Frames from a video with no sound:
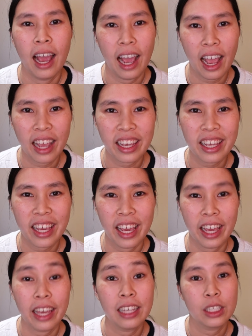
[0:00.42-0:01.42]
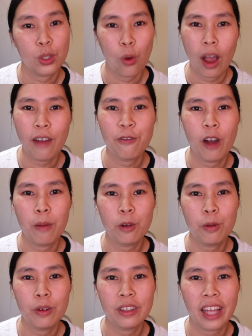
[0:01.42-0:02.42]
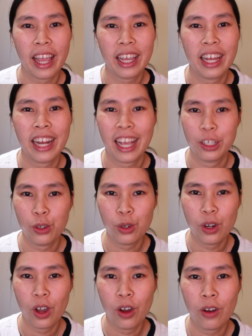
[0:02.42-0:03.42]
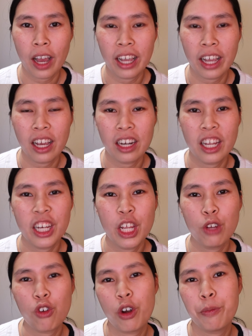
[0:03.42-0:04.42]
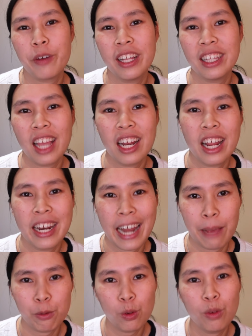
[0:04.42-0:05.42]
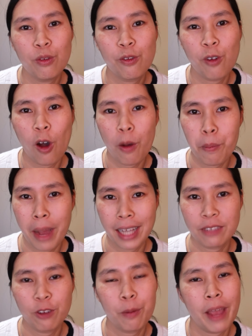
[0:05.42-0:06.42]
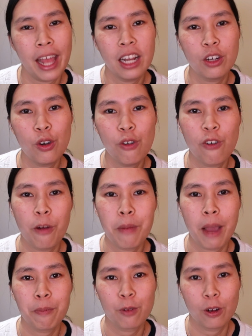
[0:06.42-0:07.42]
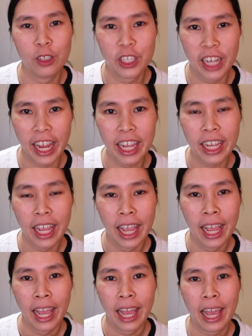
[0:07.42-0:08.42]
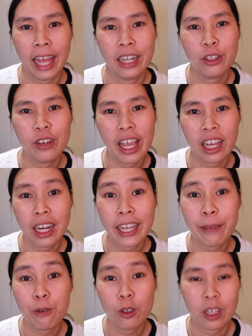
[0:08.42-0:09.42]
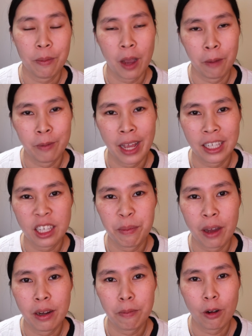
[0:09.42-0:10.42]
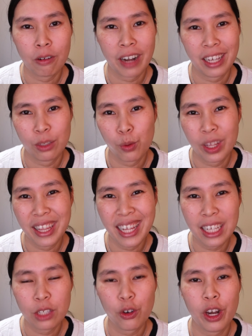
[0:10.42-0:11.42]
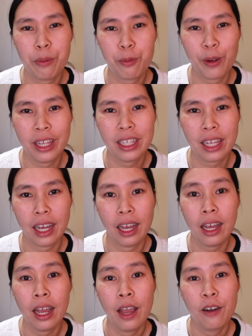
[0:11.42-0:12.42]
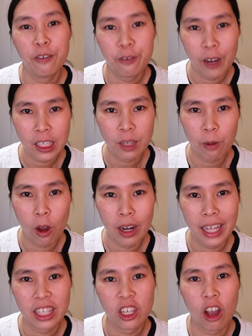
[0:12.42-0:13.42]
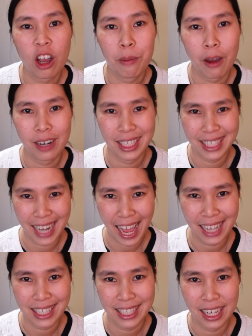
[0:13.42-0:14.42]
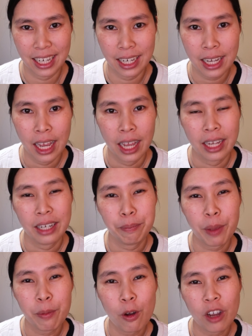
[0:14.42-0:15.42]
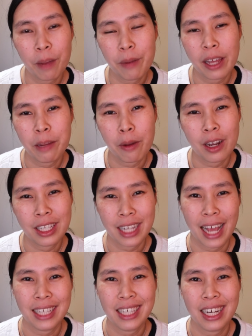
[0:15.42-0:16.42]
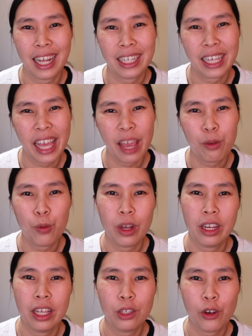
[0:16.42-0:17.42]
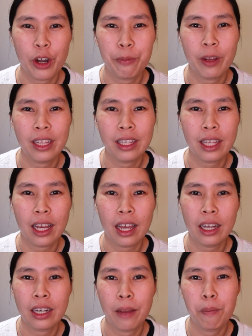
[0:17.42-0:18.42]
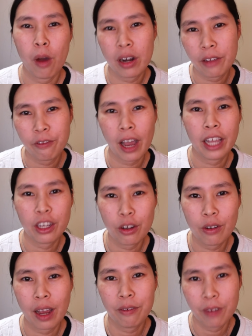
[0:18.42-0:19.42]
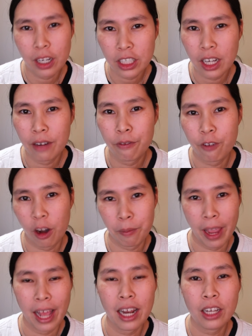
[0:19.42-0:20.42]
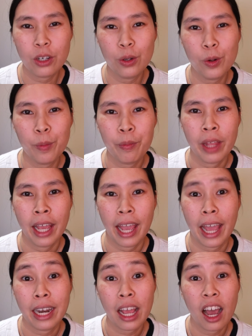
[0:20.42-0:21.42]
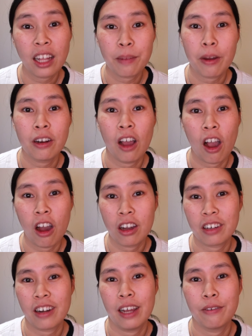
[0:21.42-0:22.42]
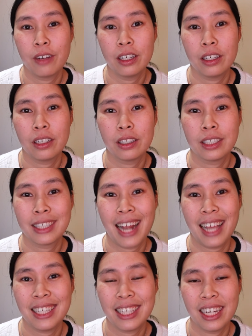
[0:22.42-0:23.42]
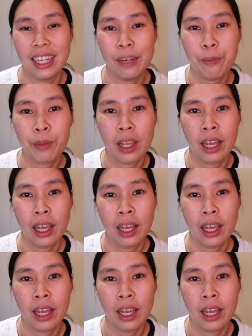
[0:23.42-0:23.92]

Hi, it's Luang from Google Tech, and as you know, I got a new 3D printer, the Neptune 4 Max from Elegoo for my project. And today I'm gonna give you some updates about the progress with this 3D printer. First of all, let's talk about the slicer. People complain about the slicer that came with this 3D printer, the modified Cura version from Elegoo, and I heard about the OrcaSlicer.